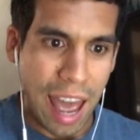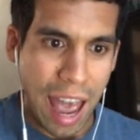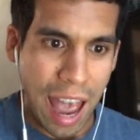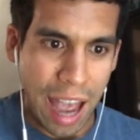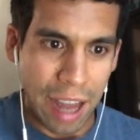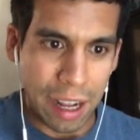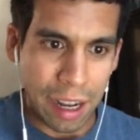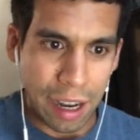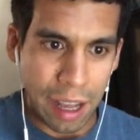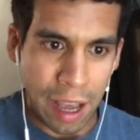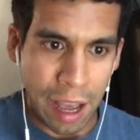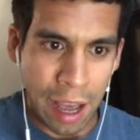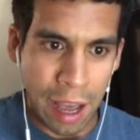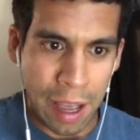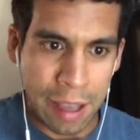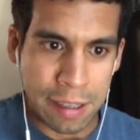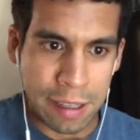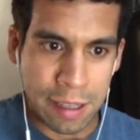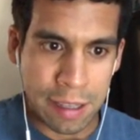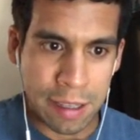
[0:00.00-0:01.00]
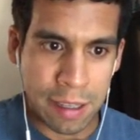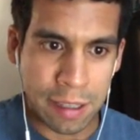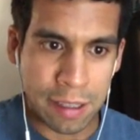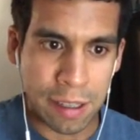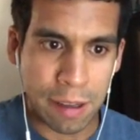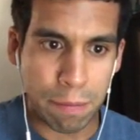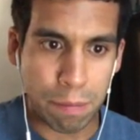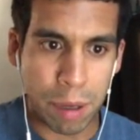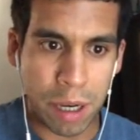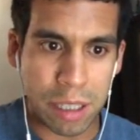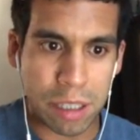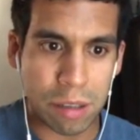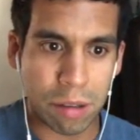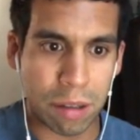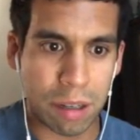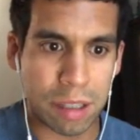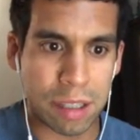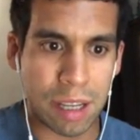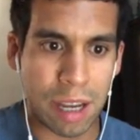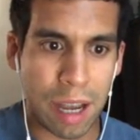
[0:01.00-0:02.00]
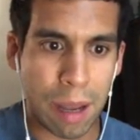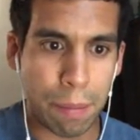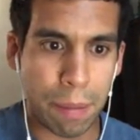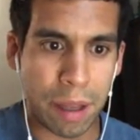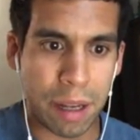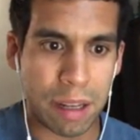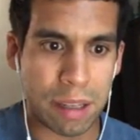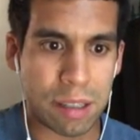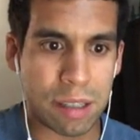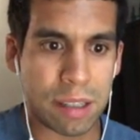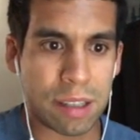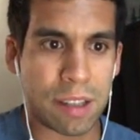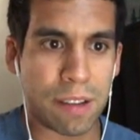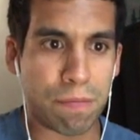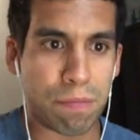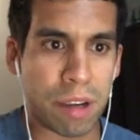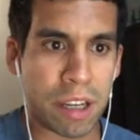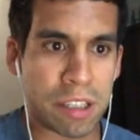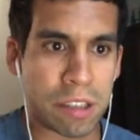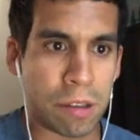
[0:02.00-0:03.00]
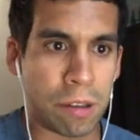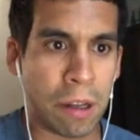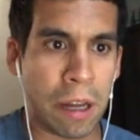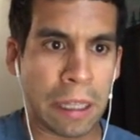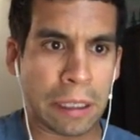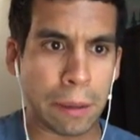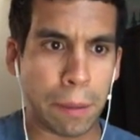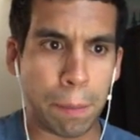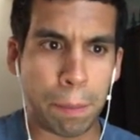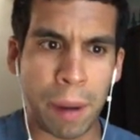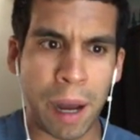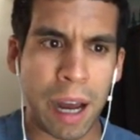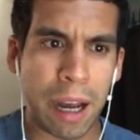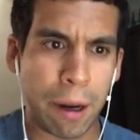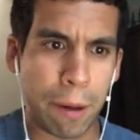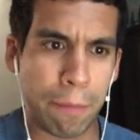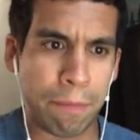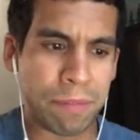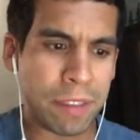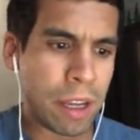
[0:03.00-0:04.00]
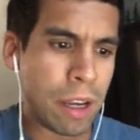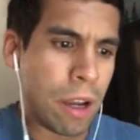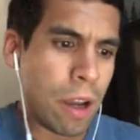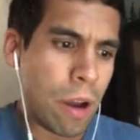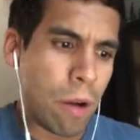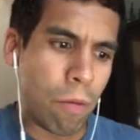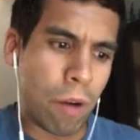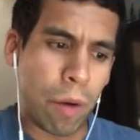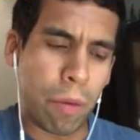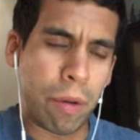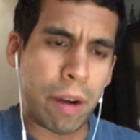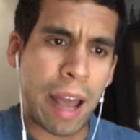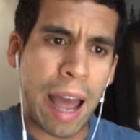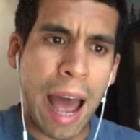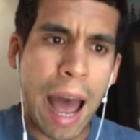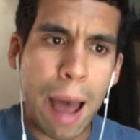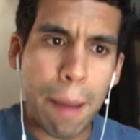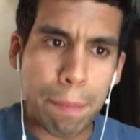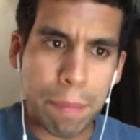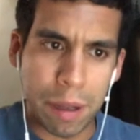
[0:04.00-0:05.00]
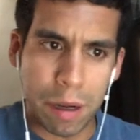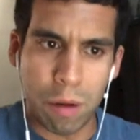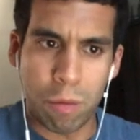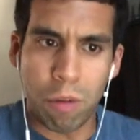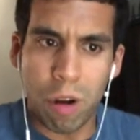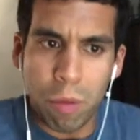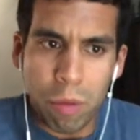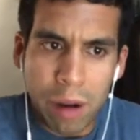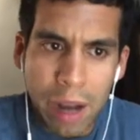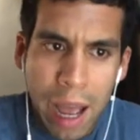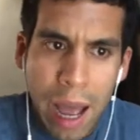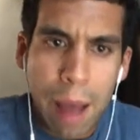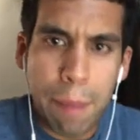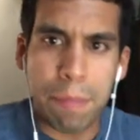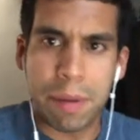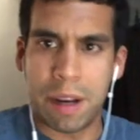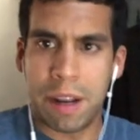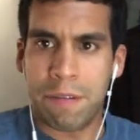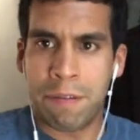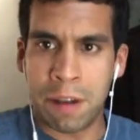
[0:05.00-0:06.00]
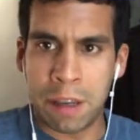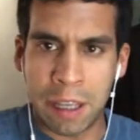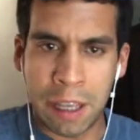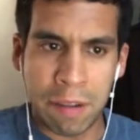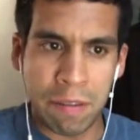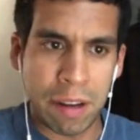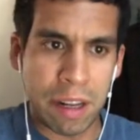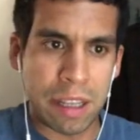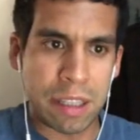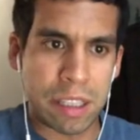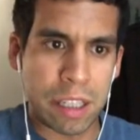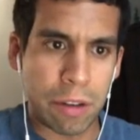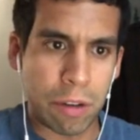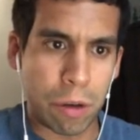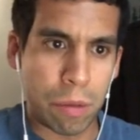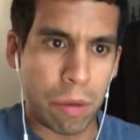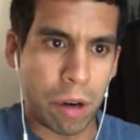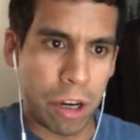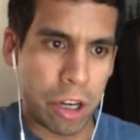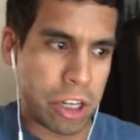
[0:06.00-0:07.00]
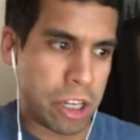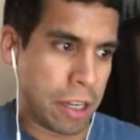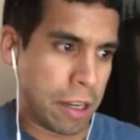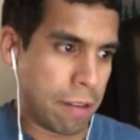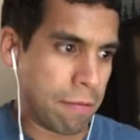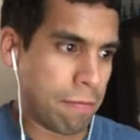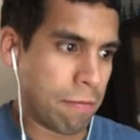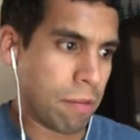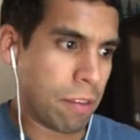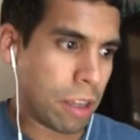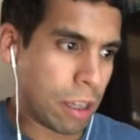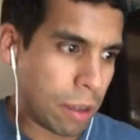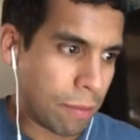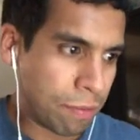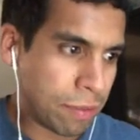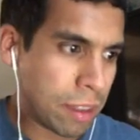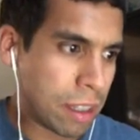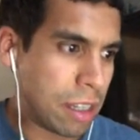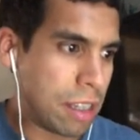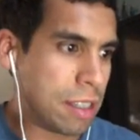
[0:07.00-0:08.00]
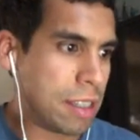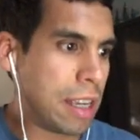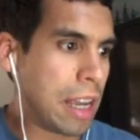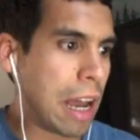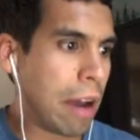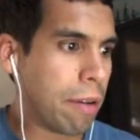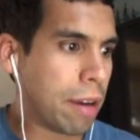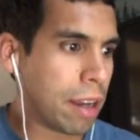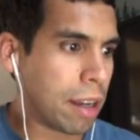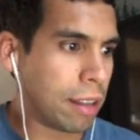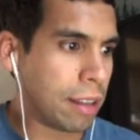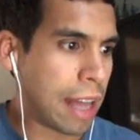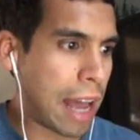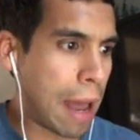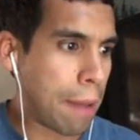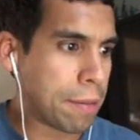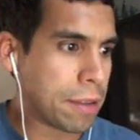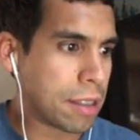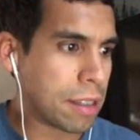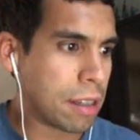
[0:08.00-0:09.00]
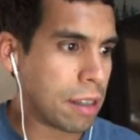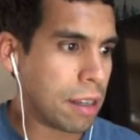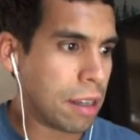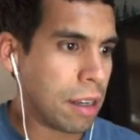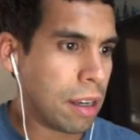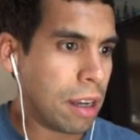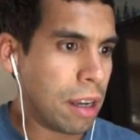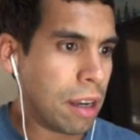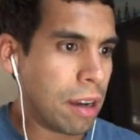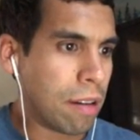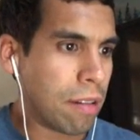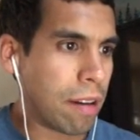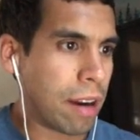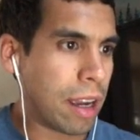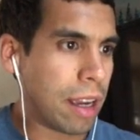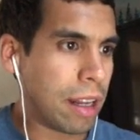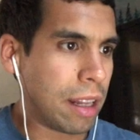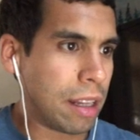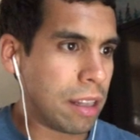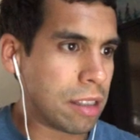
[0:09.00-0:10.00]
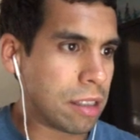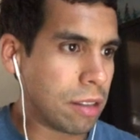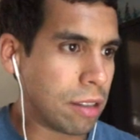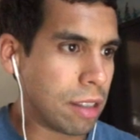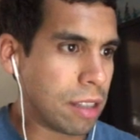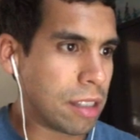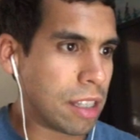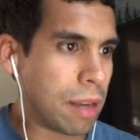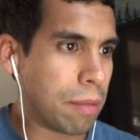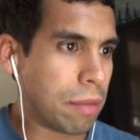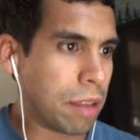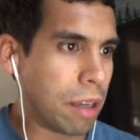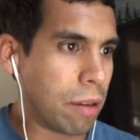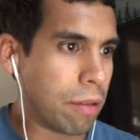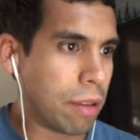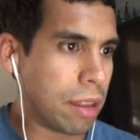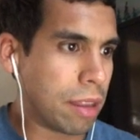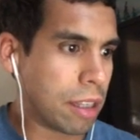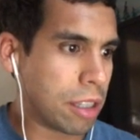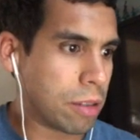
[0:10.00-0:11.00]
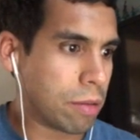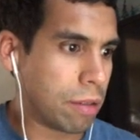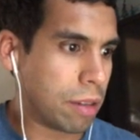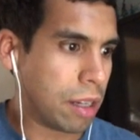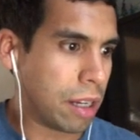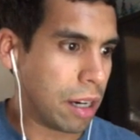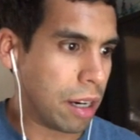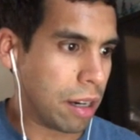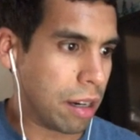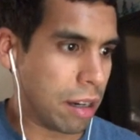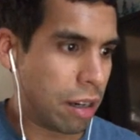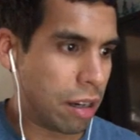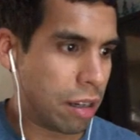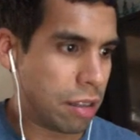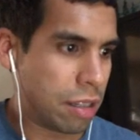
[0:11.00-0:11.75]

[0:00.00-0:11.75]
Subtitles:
And it has a 16 pixel on the top and a 16 pixel on the bottom. What would happen? What would happen if I gave it a 0 margin? You see how it collapsed, right? Let's do the same thing with this one here.